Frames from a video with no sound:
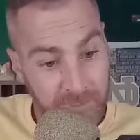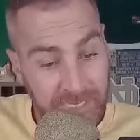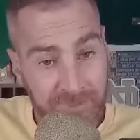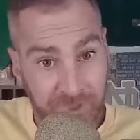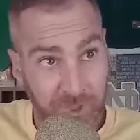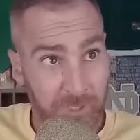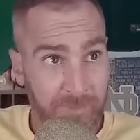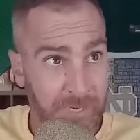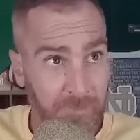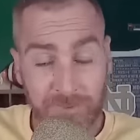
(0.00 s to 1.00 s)
They should
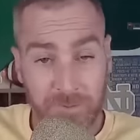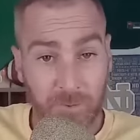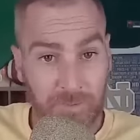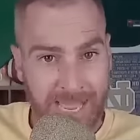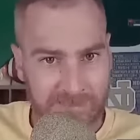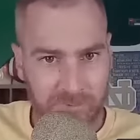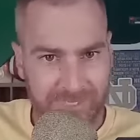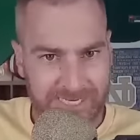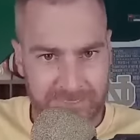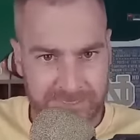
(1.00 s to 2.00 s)
have been able to do it last
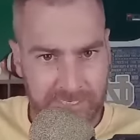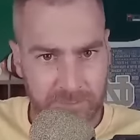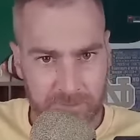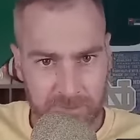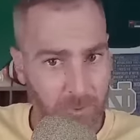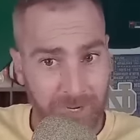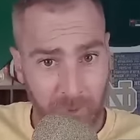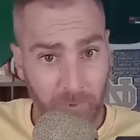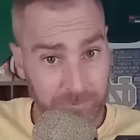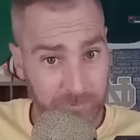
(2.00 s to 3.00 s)
week and didn't, so I
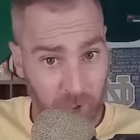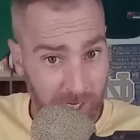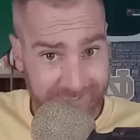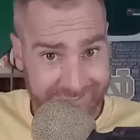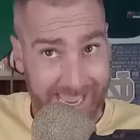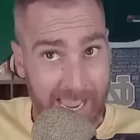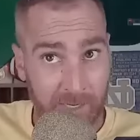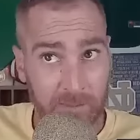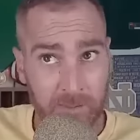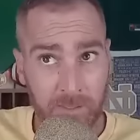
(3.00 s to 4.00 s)
don't trust
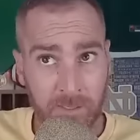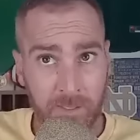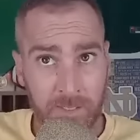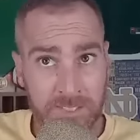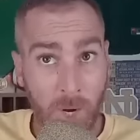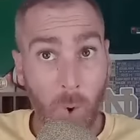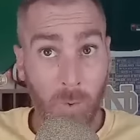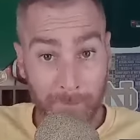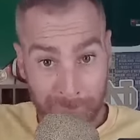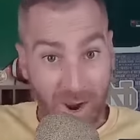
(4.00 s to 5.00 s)
that.
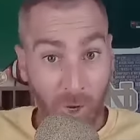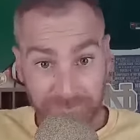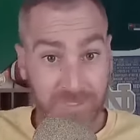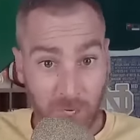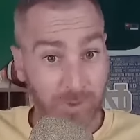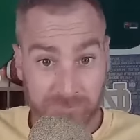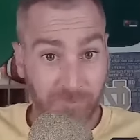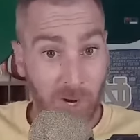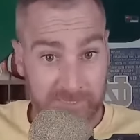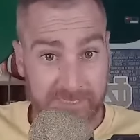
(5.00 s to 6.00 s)
So both of those
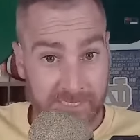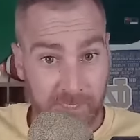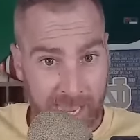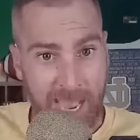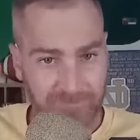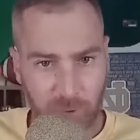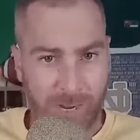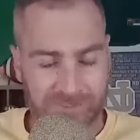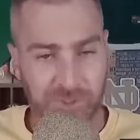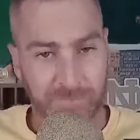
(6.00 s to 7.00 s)
fronts have
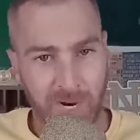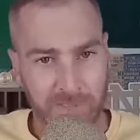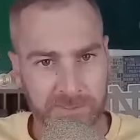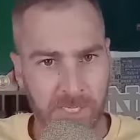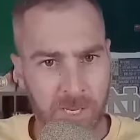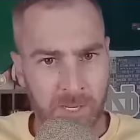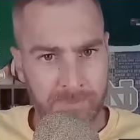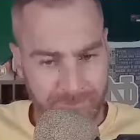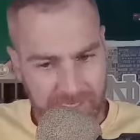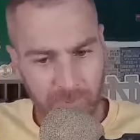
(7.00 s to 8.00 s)
question marks.
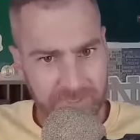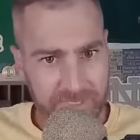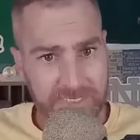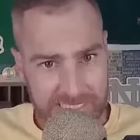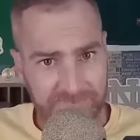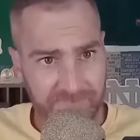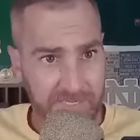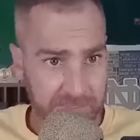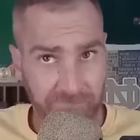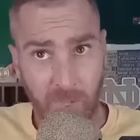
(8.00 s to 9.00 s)
Me with the
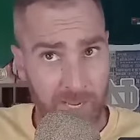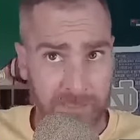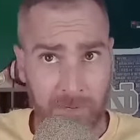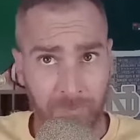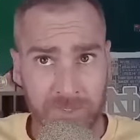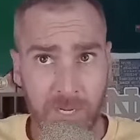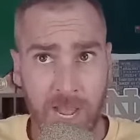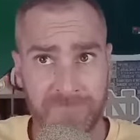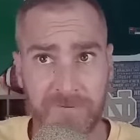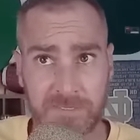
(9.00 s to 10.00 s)
defensive line, them with the
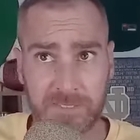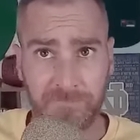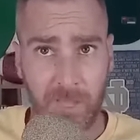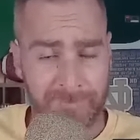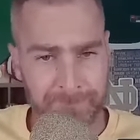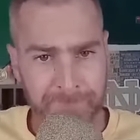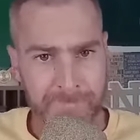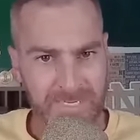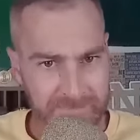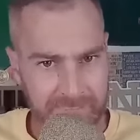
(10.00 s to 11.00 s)
offensive line.
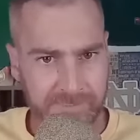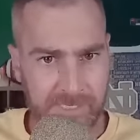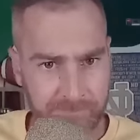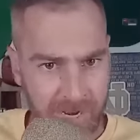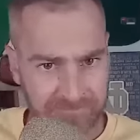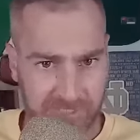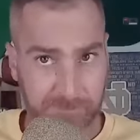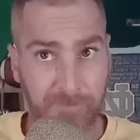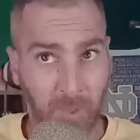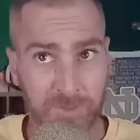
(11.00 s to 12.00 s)
They seem to have
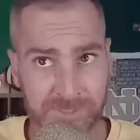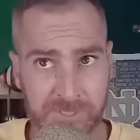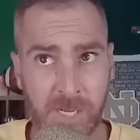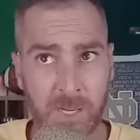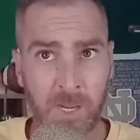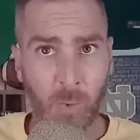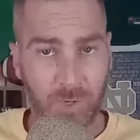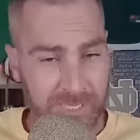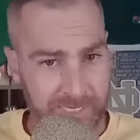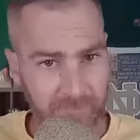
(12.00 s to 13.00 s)
spurts
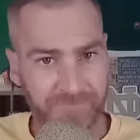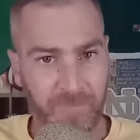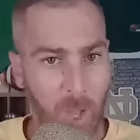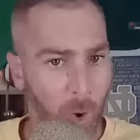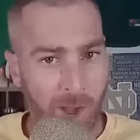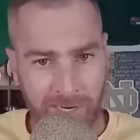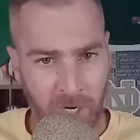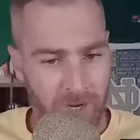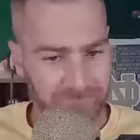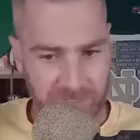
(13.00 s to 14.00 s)
where they could flow on
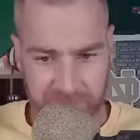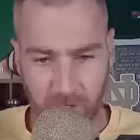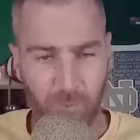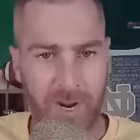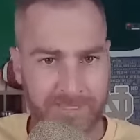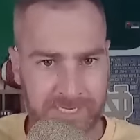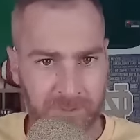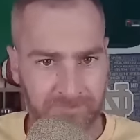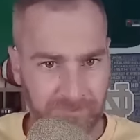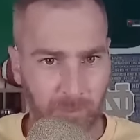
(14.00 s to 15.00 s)
offense, go right
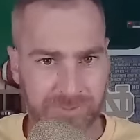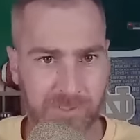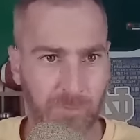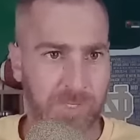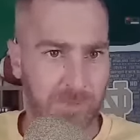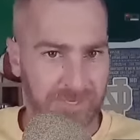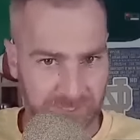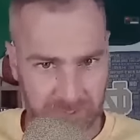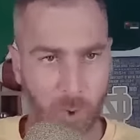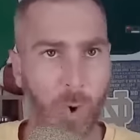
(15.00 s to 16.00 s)
down the field with some rhythm
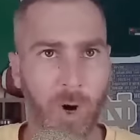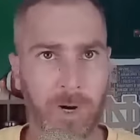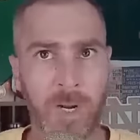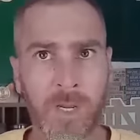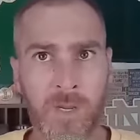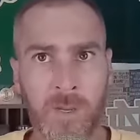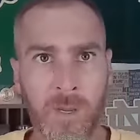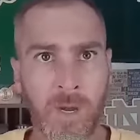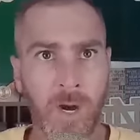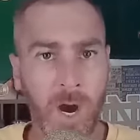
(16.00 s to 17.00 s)
and score.
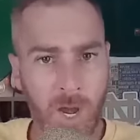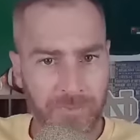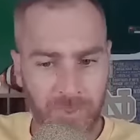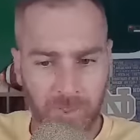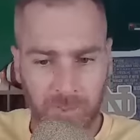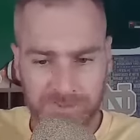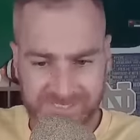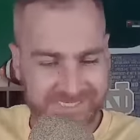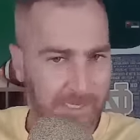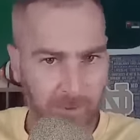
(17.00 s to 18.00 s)
other
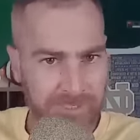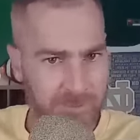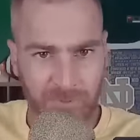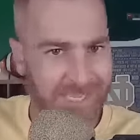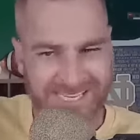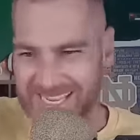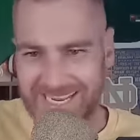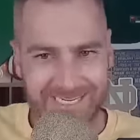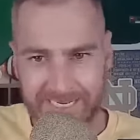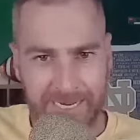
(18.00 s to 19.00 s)
series where they
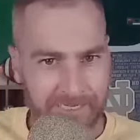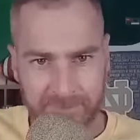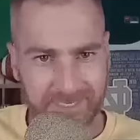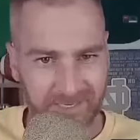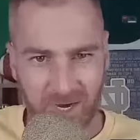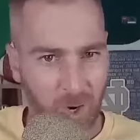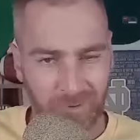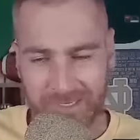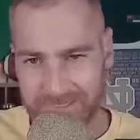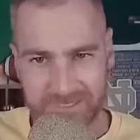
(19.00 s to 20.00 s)
can't get anything to
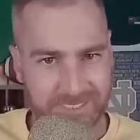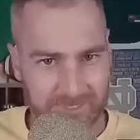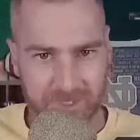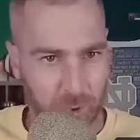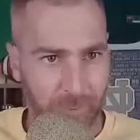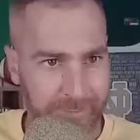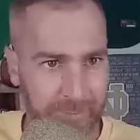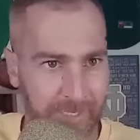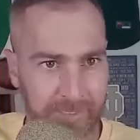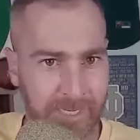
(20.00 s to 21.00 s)
go and it's
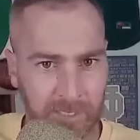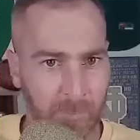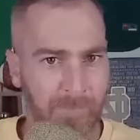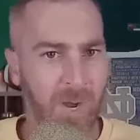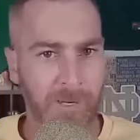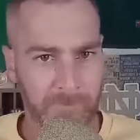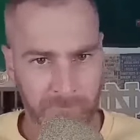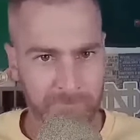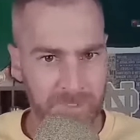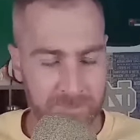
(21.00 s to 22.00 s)
disjointed and they're
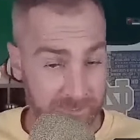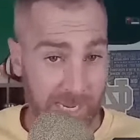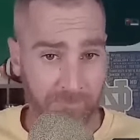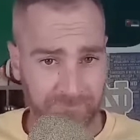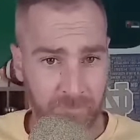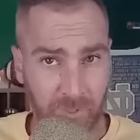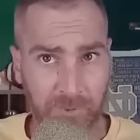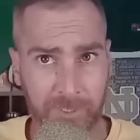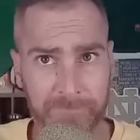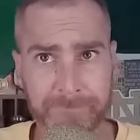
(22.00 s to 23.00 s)
punting. Sound
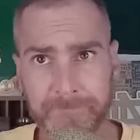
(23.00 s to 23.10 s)
familiar?